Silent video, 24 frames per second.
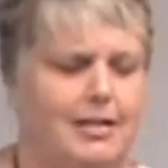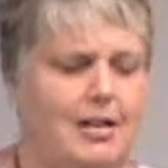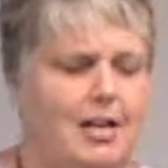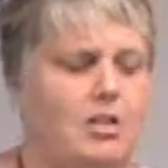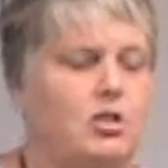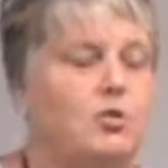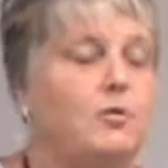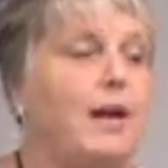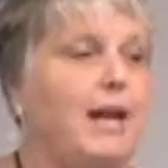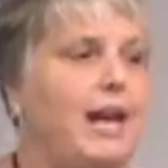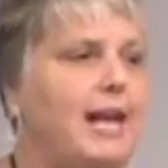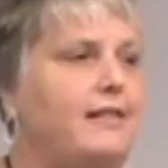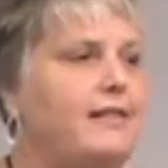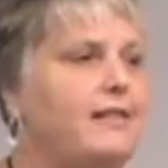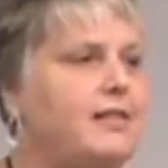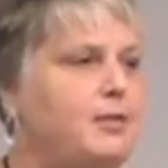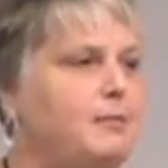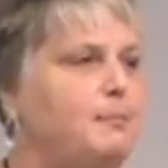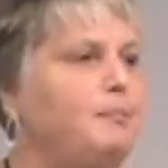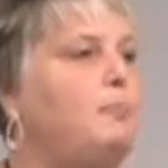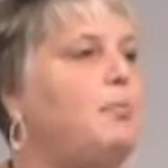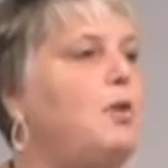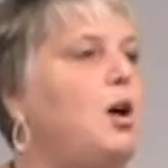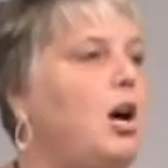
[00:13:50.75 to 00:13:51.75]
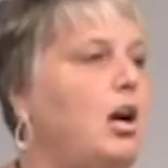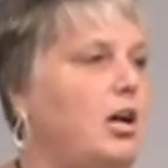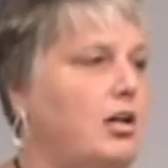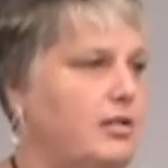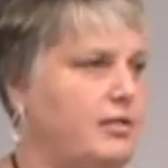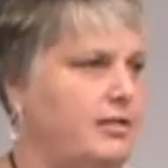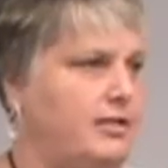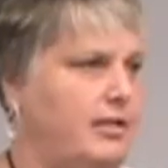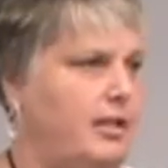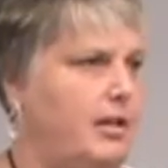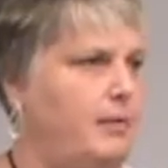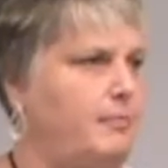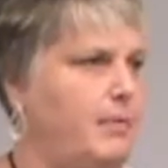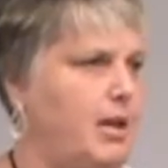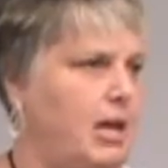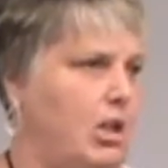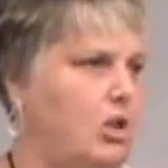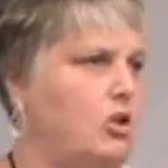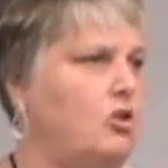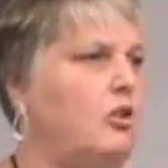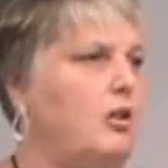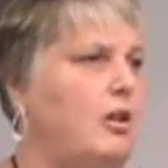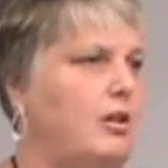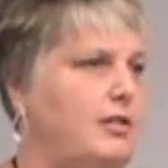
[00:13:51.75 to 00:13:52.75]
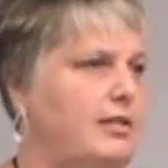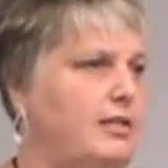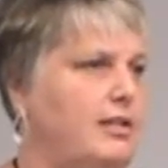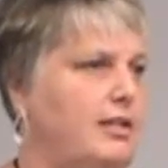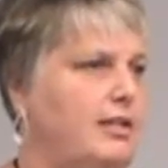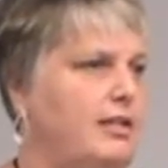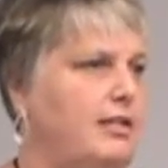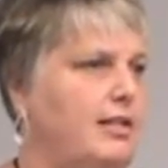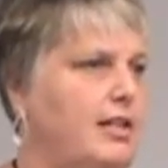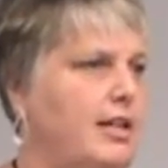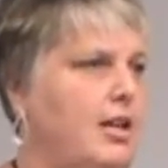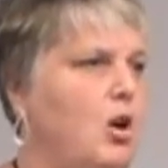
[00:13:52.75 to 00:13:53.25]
So I had this box in my closet